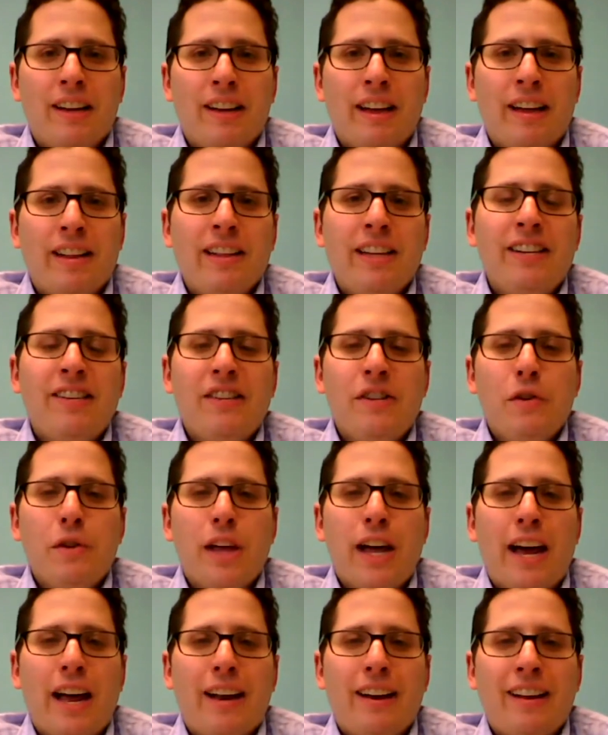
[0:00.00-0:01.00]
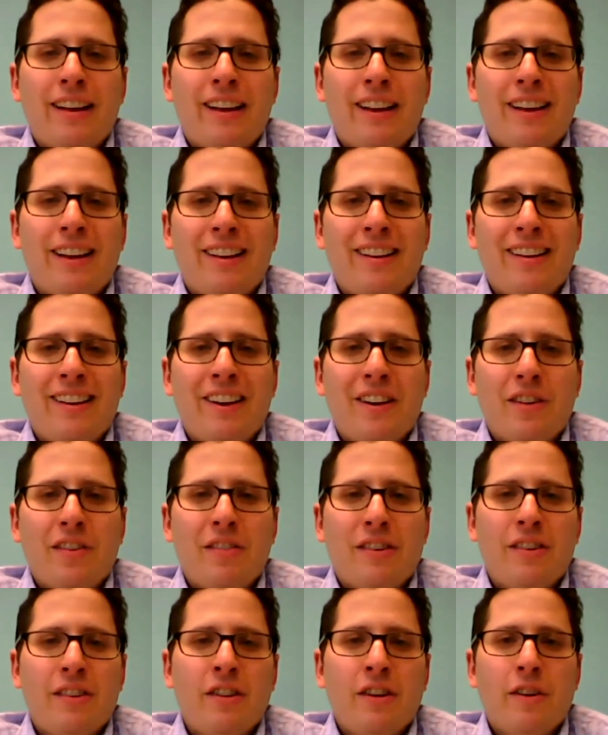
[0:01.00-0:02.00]
at least do that.
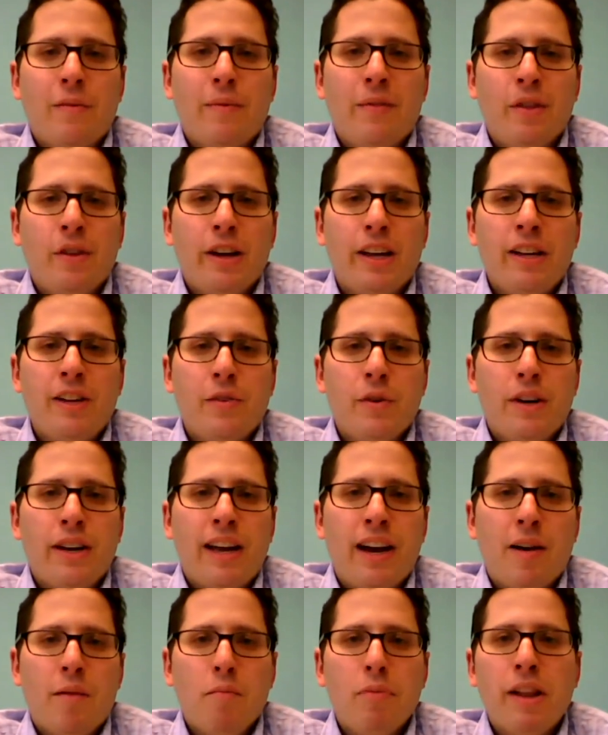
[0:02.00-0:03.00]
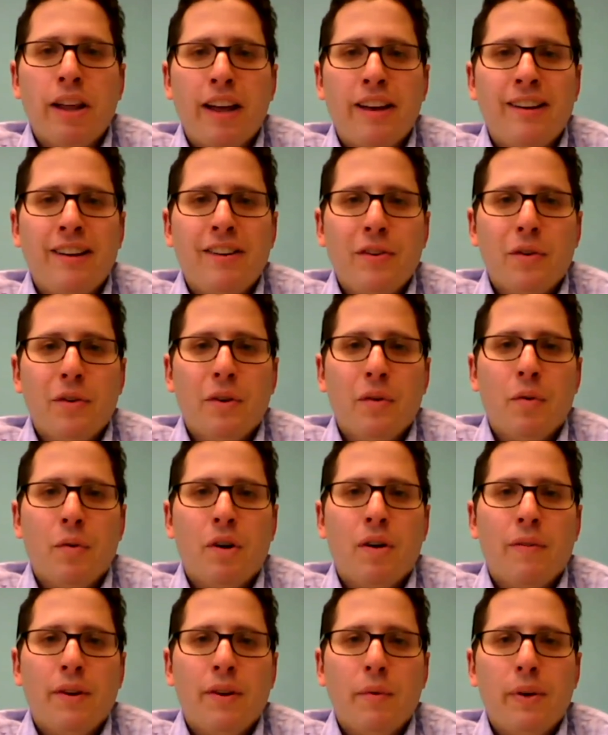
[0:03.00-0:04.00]
Look into it now and plan to do a
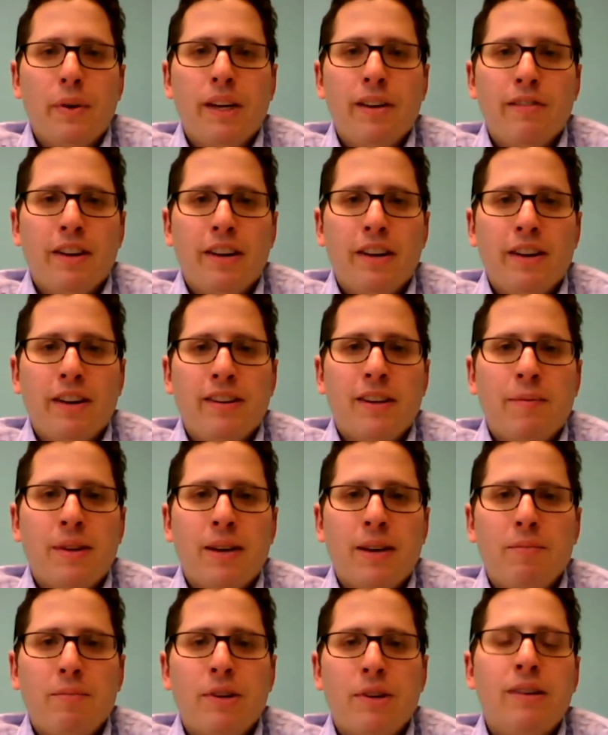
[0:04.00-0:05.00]
welcoming week event in September.